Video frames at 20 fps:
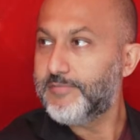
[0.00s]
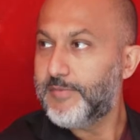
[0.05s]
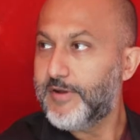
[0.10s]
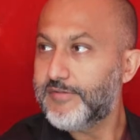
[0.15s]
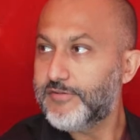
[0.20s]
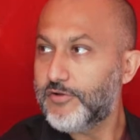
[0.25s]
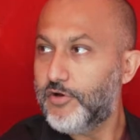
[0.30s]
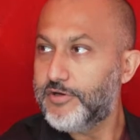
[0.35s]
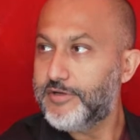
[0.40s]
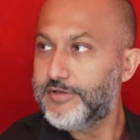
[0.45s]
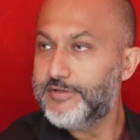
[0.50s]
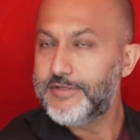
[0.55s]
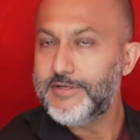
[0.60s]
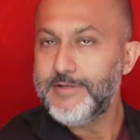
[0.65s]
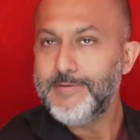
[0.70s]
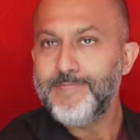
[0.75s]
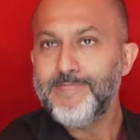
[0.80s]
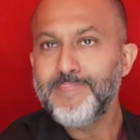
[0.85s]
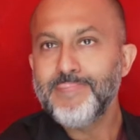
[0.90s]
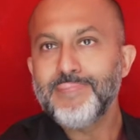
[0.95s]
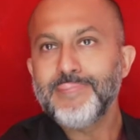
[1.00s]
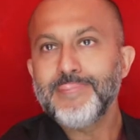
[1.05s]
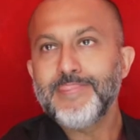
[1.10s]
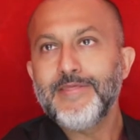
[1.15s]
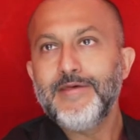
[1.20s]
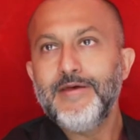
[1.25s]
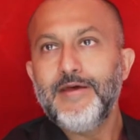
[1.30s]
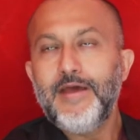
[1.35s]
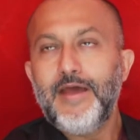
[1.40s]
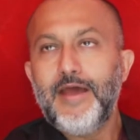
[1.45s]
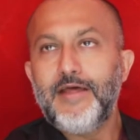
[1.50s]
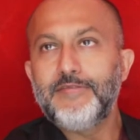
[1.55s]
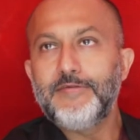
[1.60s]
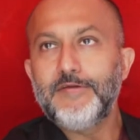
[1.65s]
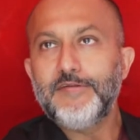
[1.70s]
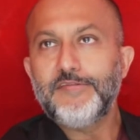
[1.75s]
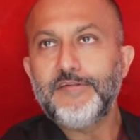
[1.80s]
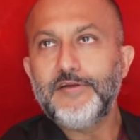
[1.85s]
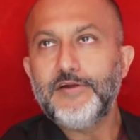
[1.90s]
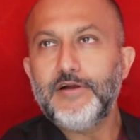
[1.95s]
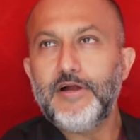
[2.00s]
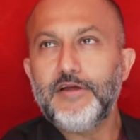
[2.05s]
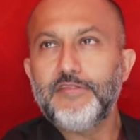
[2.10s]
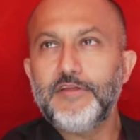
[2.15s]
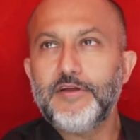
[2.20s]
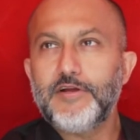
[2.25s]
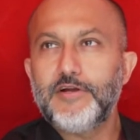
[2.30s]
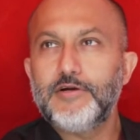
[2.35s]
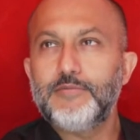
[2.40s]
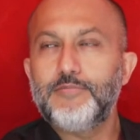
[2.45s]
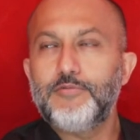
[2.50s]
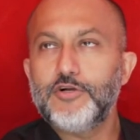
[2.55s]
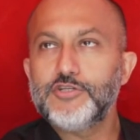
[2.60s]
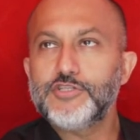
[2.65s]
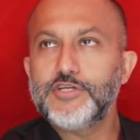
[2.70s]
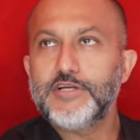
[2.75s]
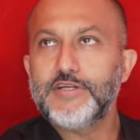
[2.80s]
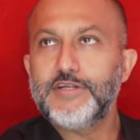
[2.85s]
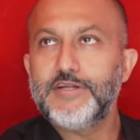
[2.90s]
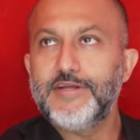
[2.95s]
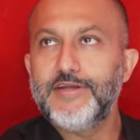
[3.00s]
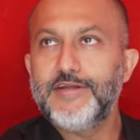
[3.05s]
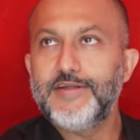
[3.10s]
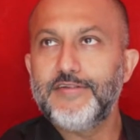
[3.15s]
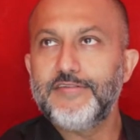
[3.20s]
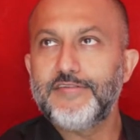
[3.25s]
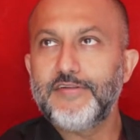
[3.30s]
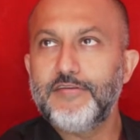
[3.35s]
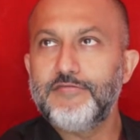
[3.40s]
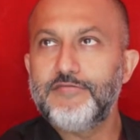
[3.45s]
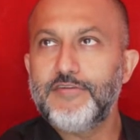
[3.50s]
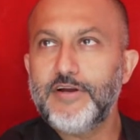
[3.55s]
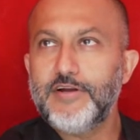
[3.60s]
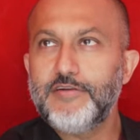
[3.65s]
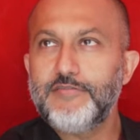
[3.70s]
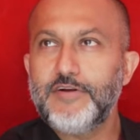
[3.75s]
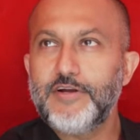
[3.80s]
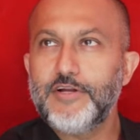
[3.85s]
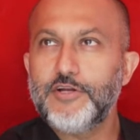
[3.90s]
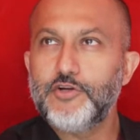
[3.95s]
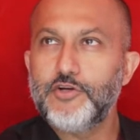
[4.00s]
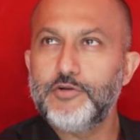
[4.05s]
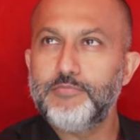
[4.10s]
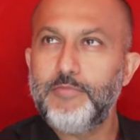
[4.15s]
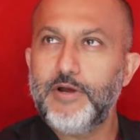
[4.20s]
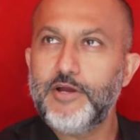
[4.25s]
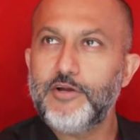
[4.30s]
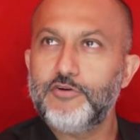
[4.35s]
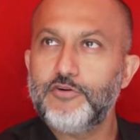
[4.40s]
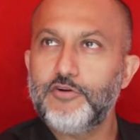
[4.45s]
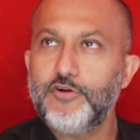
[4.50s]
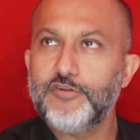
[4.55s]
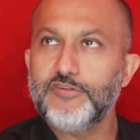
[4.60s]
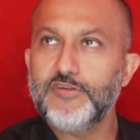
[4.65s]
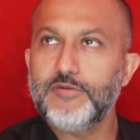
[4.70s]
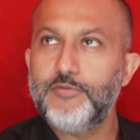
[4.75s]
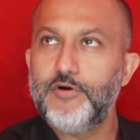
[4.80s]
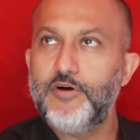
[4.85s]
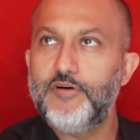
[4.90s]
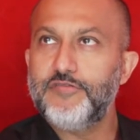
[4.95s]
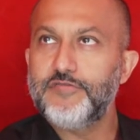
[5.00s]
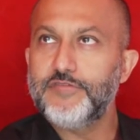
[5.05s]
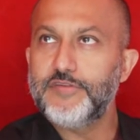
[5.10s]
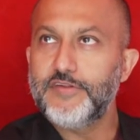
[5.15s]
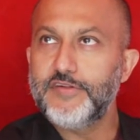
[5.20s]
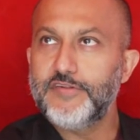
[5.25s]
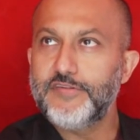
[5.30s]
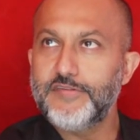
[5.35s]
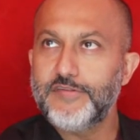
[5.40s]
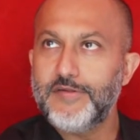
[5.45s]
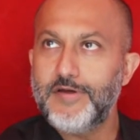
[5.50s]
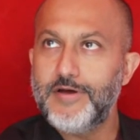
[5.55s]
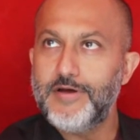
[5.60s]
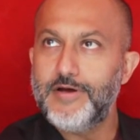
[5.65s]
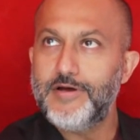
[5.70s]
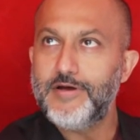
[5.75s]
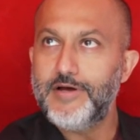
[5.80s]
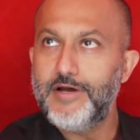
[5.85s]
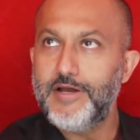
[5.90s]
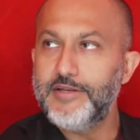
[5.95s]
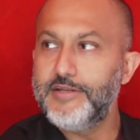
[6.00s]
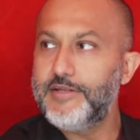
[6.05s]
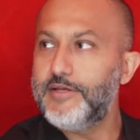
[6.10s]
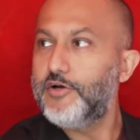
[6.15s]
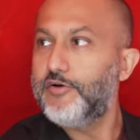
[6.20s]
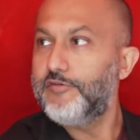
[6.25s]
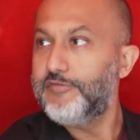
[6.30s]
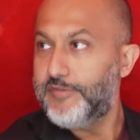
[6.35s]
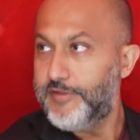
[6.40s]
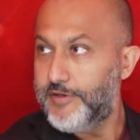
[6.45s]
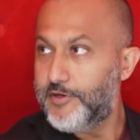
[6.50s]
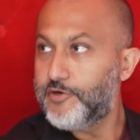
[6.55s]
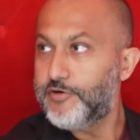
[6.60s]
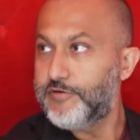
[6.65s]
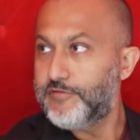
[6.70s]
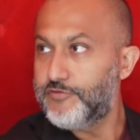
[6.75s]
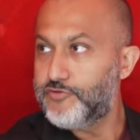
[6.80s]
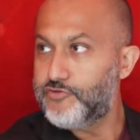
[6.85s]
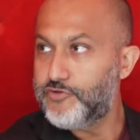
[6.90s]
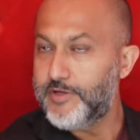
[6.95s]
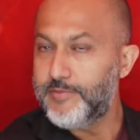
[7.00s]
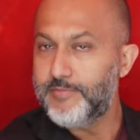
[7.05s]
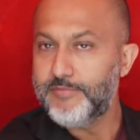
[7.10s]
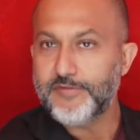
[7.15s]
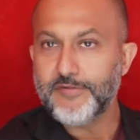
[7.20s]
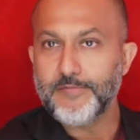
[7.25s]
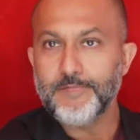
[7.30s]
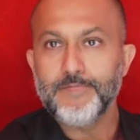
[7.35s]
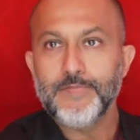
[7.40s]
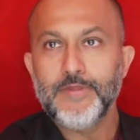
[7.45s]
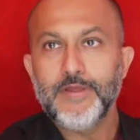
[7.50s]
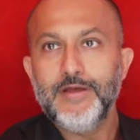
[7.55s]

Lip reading: Space Oddity. And this year, I think her project is a very, very good microcosm of this idea of theater of dreams.